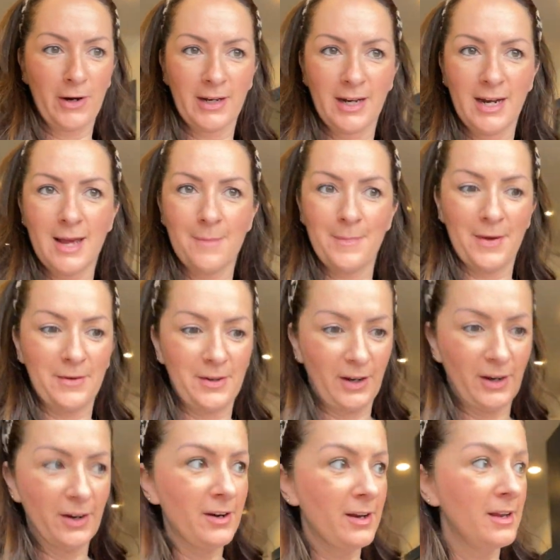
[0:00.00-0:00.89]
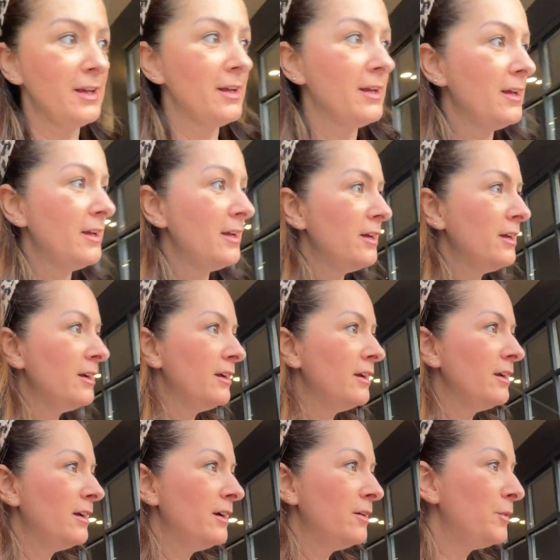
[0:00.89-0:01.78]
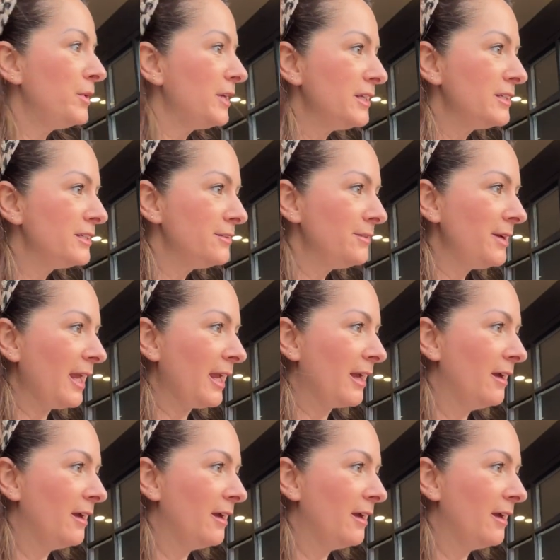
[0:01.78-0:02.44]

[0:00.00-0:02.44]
it up out here. What are you doing?